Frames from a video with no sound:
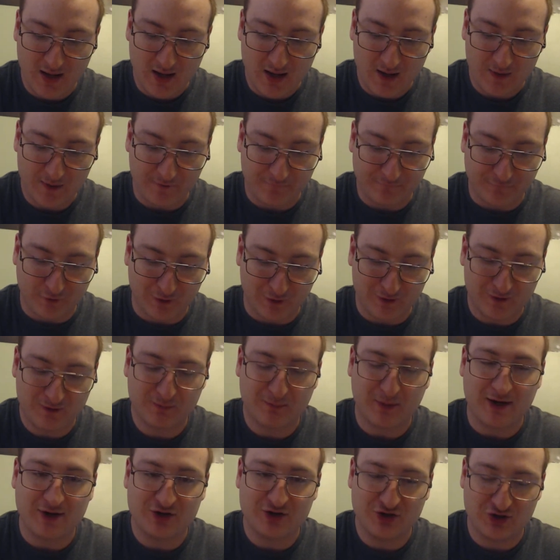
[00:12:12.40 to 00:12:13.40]
the first
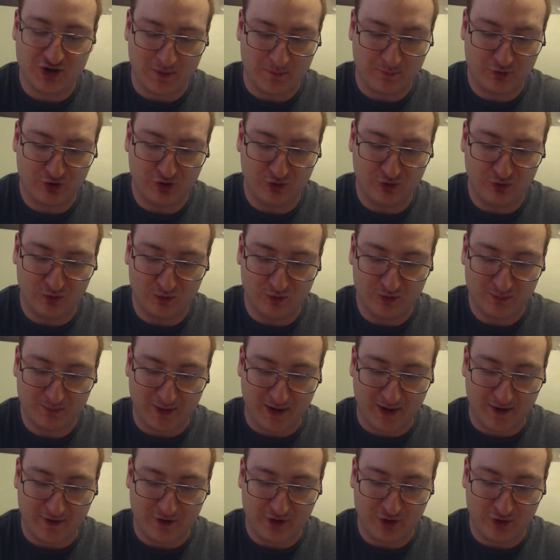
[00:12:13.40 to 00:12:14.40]
spaceship used
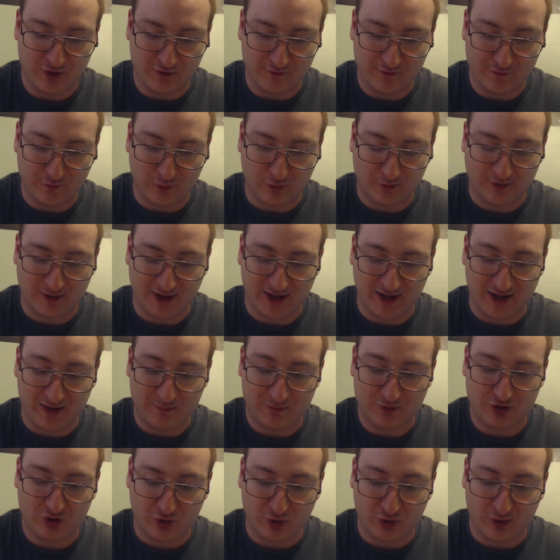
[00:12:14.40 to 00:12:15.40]
by the Unit 14
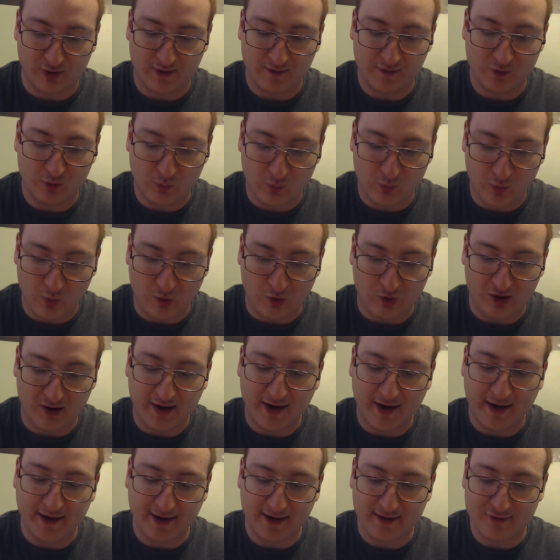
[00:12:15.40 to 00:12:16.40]
during the war
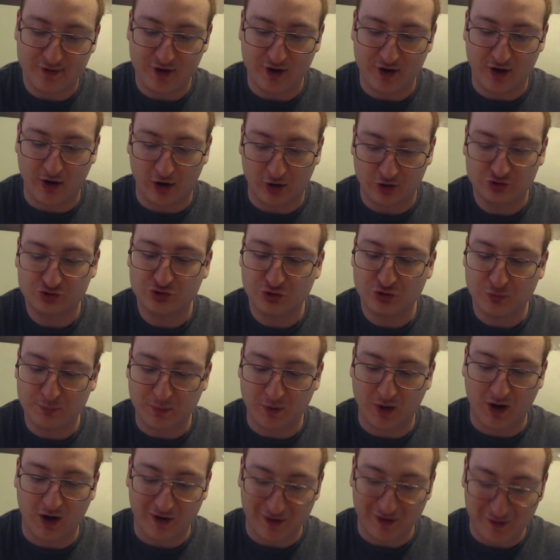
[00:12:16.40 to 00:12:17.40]
against the ARC
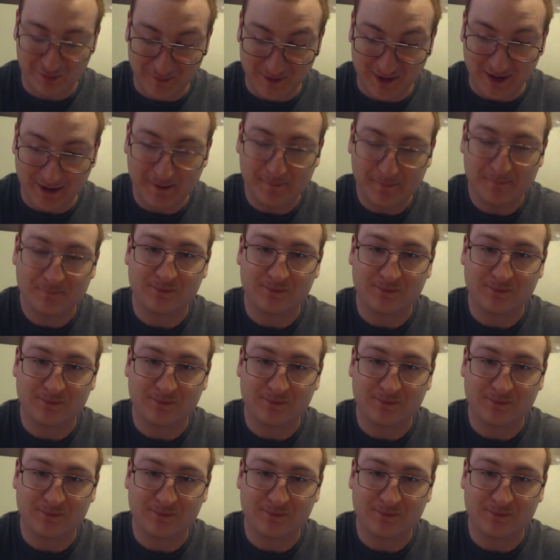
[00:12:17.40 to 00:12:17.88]
Trooper Army,